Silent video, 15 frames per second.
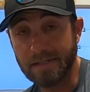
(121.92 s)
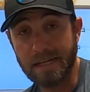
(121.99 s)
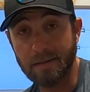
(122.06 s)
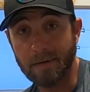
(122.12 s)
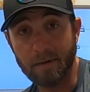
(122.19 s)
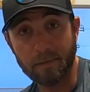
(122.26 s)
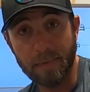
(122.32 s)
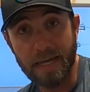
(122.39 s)

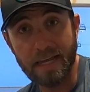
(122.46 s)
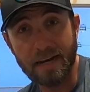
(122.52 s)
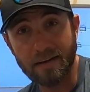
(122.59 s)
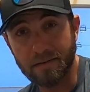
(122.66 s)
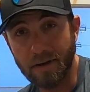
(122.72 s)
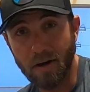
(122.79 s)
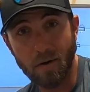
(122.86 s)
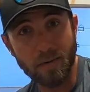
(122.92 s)
time I've been,
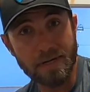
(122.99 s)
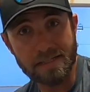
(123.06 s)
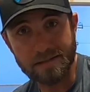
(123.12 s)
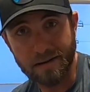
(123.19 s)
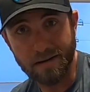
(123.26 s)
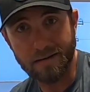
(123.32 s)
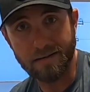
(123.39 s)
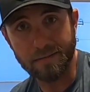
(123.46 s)
I've always
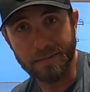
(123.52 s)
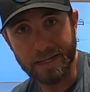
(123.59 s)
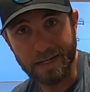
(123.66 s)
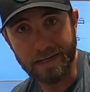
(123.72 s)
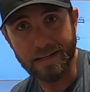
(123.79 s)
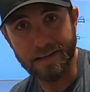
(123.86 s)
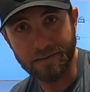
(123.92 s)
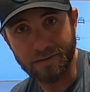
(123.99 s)
caught them in a
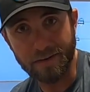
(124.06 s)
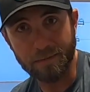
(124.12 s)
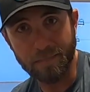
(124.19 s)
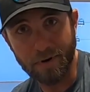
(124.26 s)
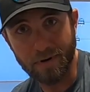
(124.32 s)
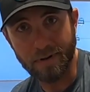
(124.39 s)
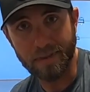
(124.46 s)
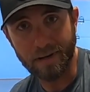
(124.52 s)
different
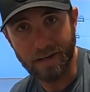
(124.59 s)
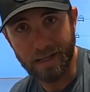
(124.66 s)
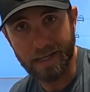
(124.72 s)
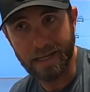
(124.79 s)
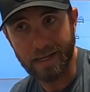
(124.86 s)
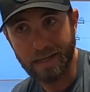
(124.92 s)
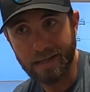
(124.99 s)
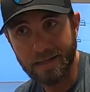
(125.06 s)
part of the
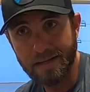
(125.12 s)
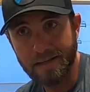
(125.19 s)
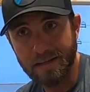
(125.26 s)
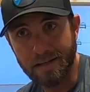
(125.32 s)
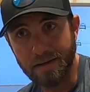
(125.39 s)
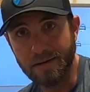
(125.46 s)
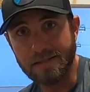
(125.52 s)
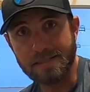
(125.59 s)
lake,
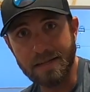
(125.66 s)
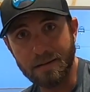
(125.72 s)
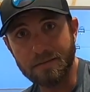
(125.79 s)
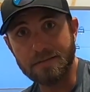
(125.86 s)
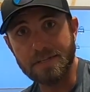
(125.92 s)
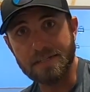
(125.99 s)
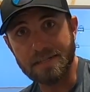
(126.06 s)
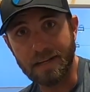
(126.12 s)
doing
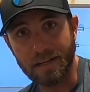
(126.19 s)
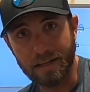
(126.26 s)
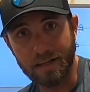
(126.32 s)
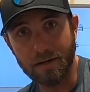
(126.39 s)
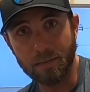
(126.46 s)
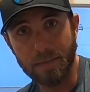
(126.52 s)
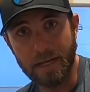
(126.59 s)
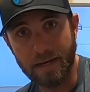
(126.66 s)
something just a
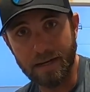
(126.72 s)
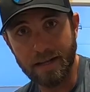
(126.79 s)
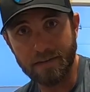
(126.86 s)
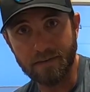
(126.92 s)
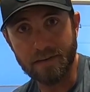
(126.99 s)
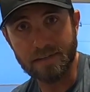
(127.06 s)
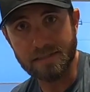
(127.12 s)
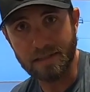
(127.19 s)
little bit
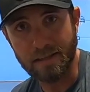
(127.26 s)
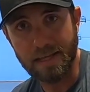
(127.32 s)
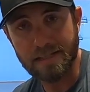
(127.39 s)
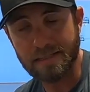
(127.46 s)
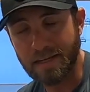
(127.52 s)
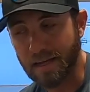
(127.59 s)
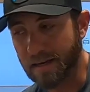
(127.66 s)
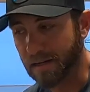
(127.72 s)
different. So
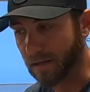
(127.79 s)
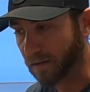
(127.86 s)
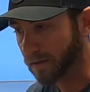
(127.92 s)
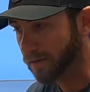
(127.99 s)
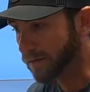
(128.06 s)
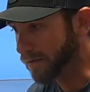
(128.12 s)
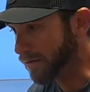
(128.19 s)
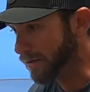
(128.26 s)
that's kind
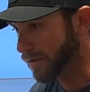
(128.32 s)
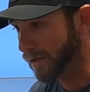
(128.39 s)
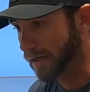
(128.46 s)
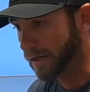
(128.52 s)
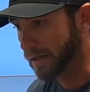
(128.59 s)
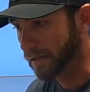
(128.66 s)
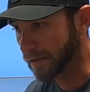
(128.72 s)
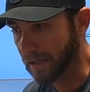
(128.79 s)

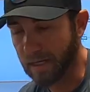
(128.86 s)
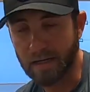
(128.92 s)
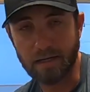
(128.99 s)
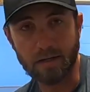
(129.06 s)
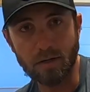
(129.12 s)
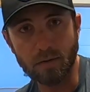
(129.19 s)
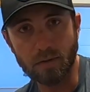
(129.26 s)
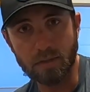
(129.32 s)

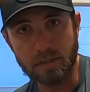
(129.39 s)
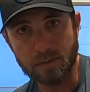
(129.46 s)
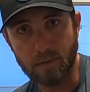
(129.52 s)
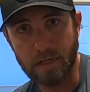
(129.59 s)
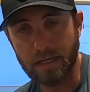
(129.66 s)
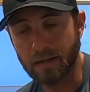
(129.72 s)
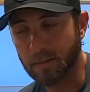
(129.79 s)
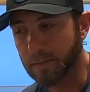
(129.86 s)
of cool as
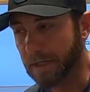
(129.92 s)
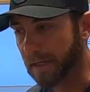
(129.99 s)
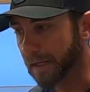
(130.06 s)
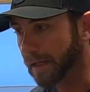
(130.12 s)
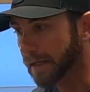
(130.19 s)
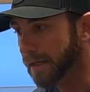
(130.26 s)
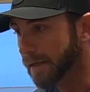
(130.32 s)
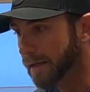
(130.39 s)
well.
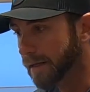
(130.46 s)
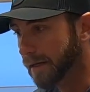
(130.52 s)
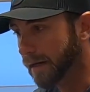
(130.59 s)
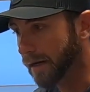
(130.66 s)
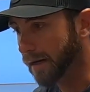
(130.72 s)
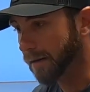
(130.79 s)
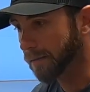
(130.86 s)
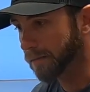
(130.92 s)
But
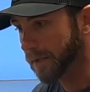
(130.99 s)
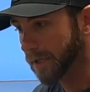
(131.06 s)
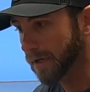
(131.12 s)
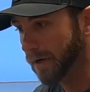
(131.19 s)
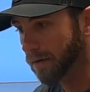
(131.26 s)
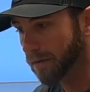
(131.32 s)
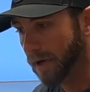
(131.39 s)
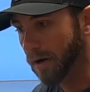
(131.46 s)

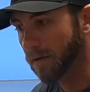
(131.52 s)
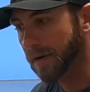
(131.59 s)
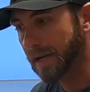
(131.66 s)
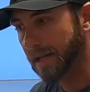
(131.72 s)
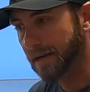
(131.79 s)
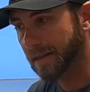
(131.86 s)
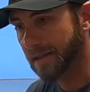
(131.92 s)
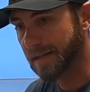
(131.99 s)
going
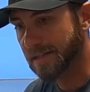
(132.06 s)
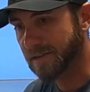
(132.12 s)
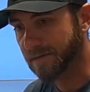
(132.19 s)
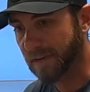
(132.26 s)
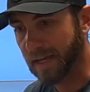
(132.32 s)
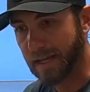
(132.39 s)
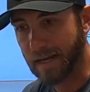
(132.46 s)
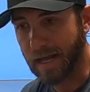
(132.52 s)
into this
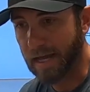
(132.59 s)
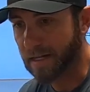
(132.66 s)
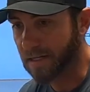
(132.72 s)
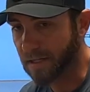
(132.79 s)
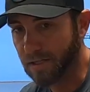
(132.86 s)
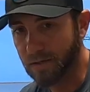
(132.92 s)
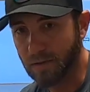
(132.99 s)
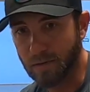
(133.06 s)
event, I
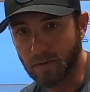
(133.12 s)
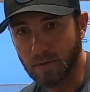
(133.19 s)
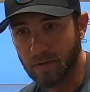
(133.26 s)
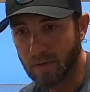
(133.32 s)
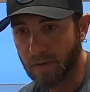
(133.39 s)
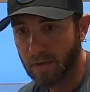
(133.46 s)
knew